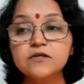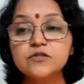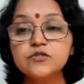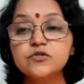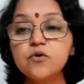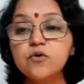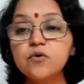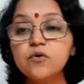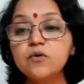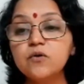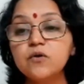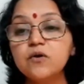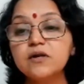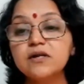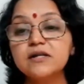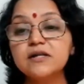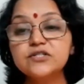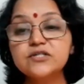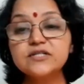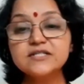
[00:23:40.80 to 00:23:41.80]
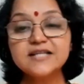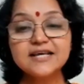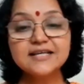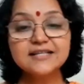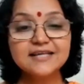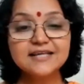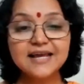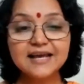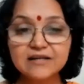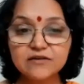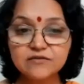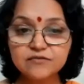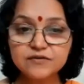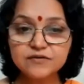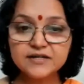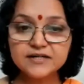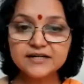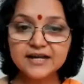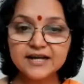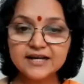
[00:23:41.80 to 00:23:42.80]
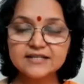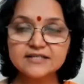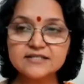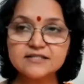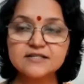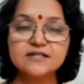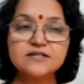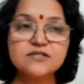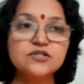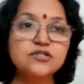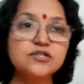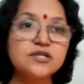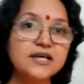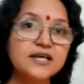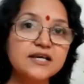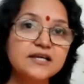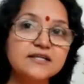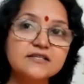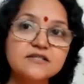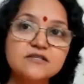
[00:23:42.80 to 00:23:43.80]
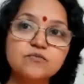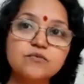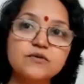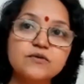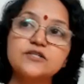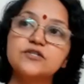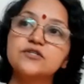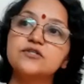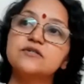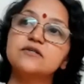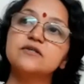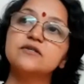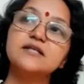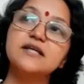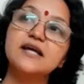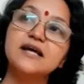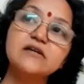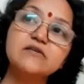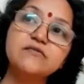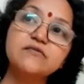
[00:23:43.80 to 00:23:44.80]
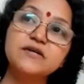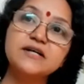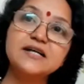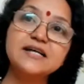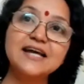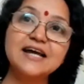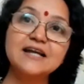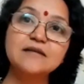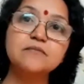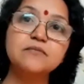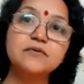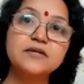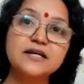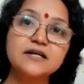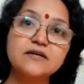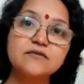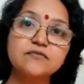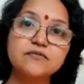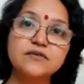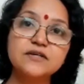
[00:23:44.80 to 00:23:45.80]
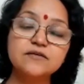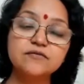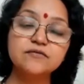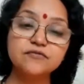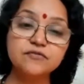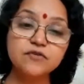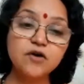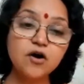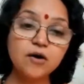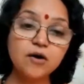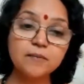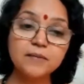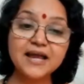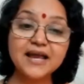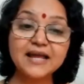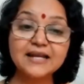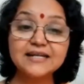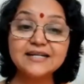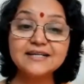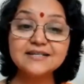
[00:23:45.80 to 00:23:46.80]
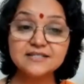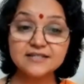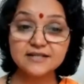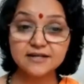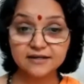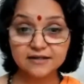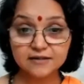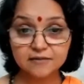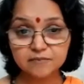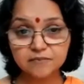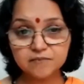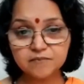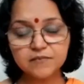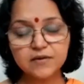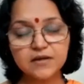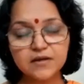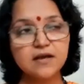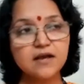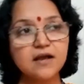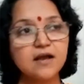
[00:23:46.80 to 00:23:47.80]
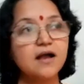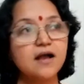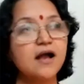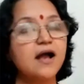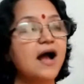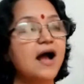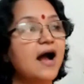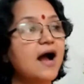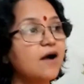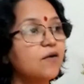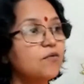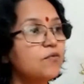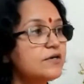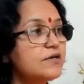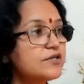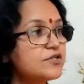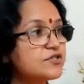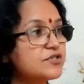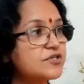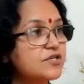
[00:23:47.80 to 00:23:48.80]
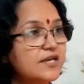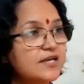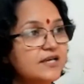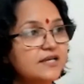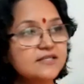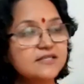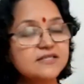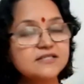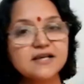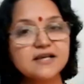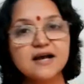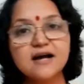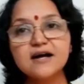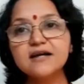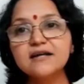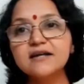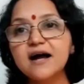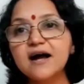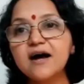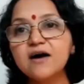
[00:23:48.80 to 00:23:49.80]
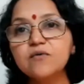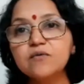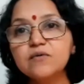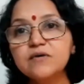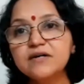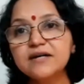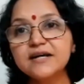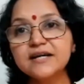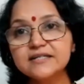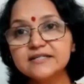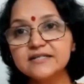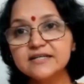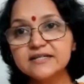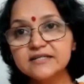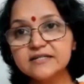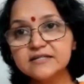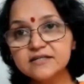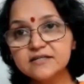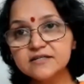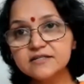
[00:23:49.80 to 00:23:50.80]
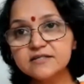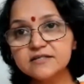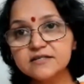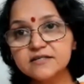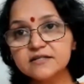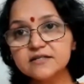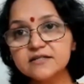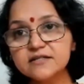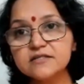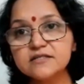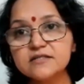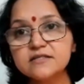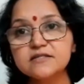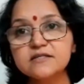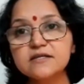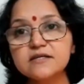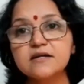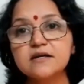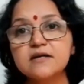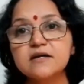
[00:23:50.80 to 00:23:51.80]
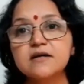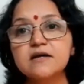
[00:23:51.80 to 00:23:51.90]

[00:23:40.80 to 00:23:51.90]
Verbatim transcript: So just like the elephant has chains which the elephant can break free from any time, our chains are our identities